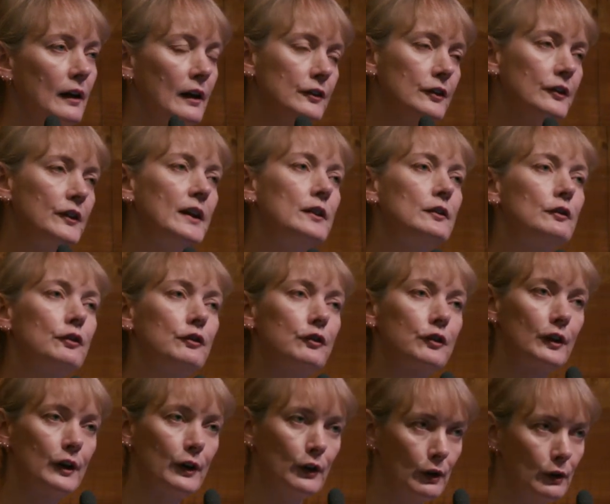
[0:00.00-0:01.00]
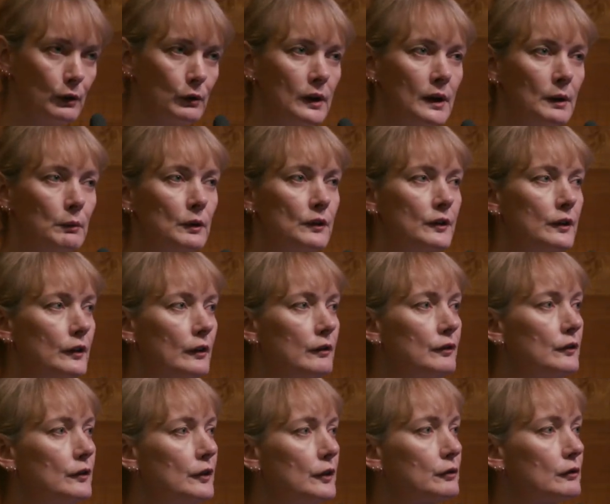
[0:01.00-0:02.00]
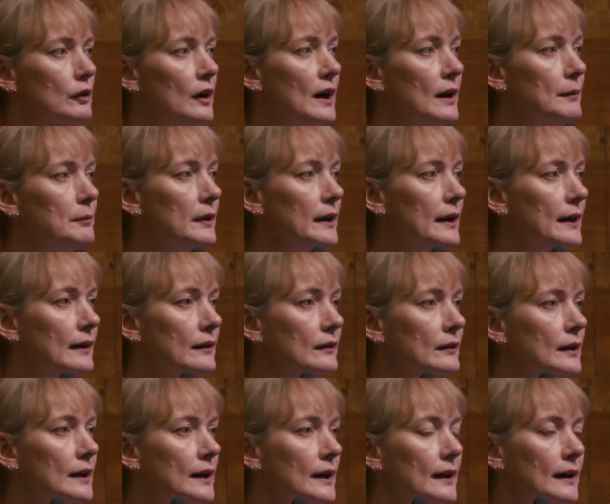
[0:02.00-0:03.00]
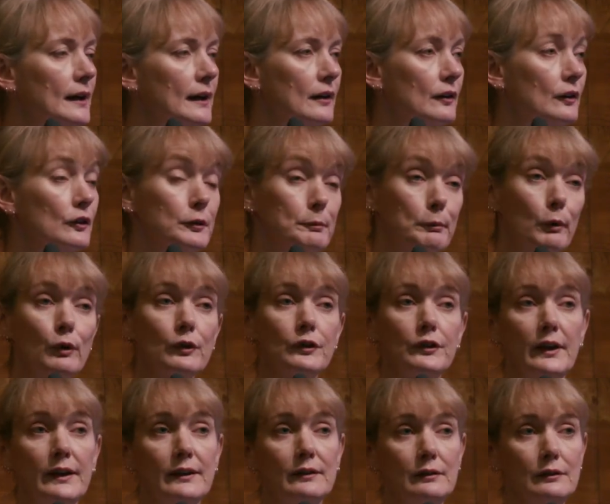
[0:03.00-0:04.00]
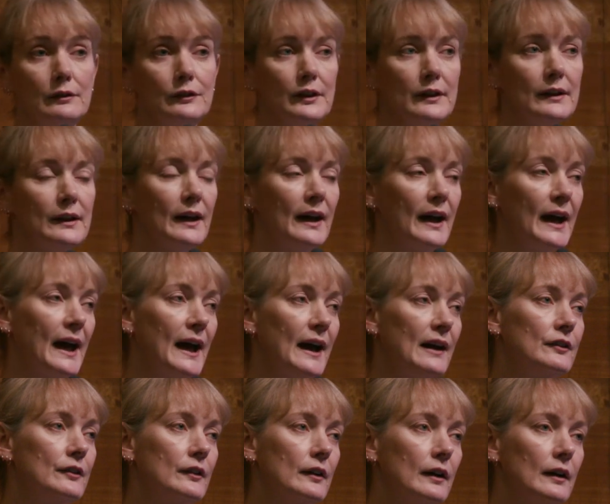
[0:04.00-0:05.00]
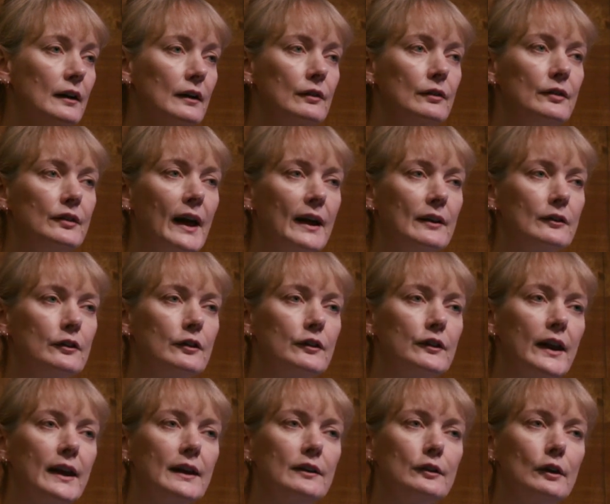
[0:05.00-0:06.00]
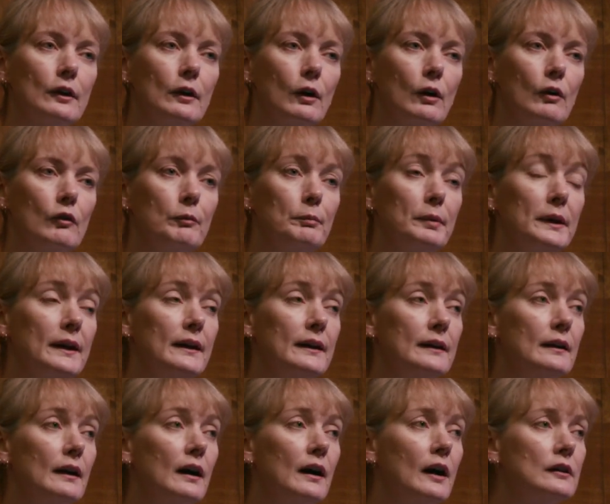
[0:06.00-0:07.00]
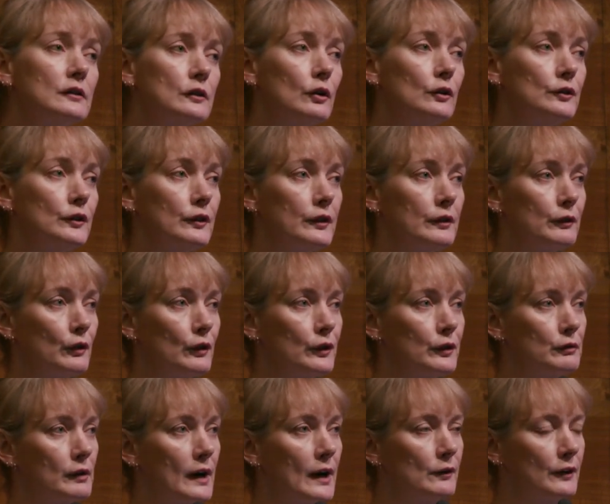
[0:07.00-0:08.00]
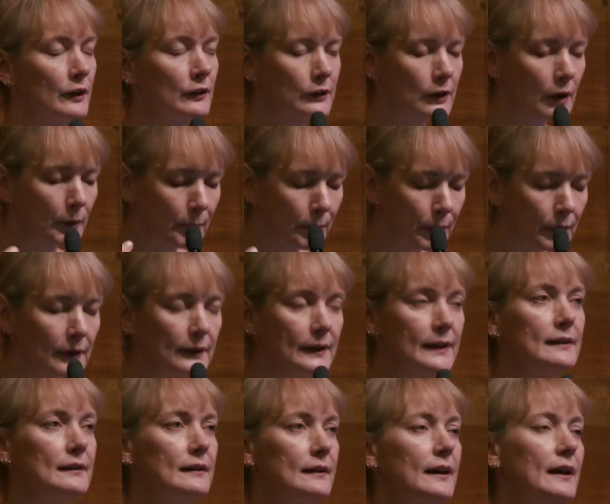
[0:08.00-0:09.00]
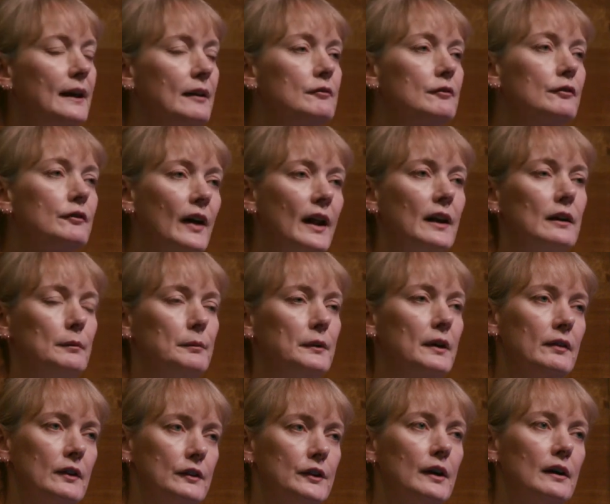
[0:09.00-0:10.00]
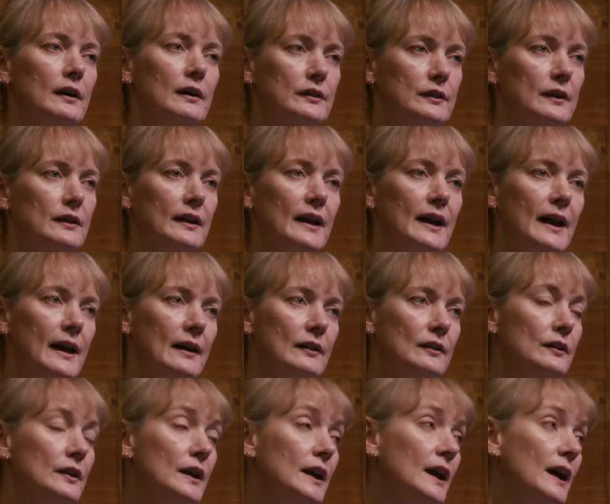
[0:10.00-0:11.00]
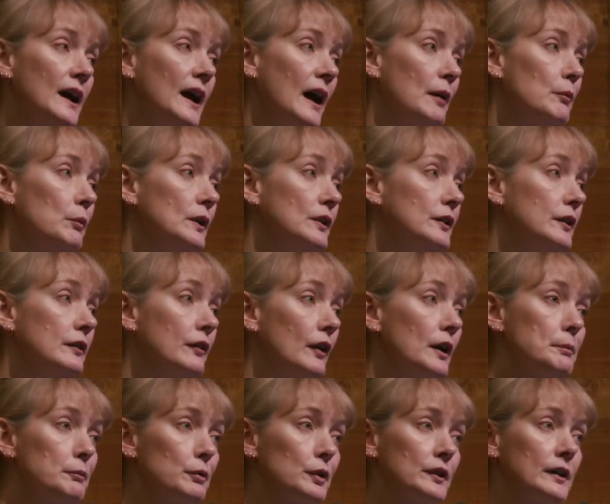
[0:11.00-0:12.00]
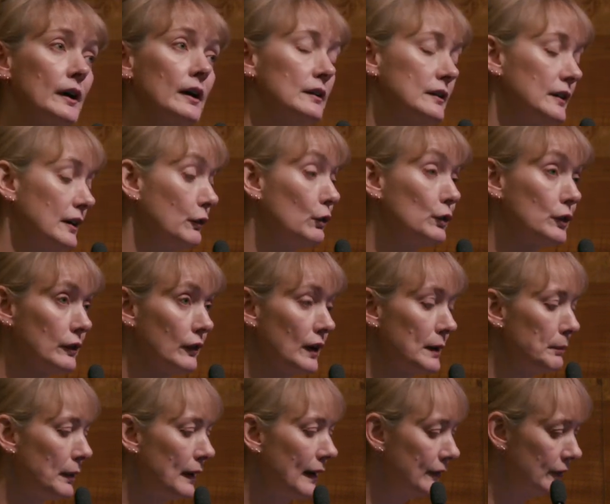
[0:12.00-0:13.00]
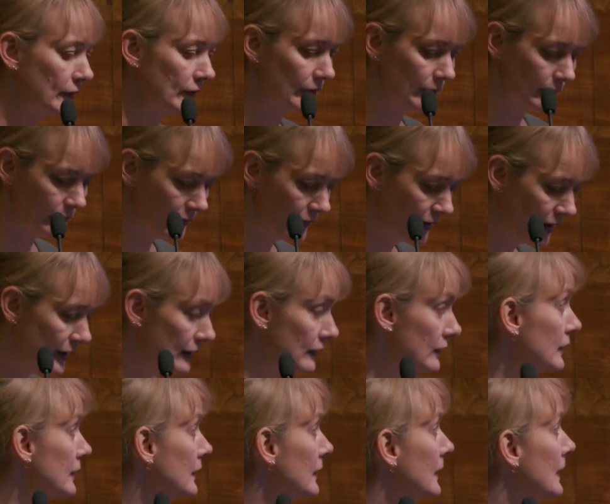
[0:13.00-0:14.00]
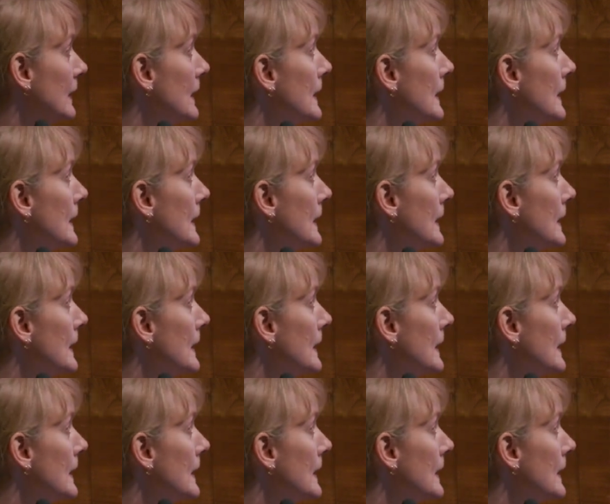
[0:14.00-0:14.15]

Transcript: a state of flow, which is often described in sports psychology as that state of being unconscious of your surroundings, completely enveloped in the task in hand, and which is a very productive, also a very pleasant state.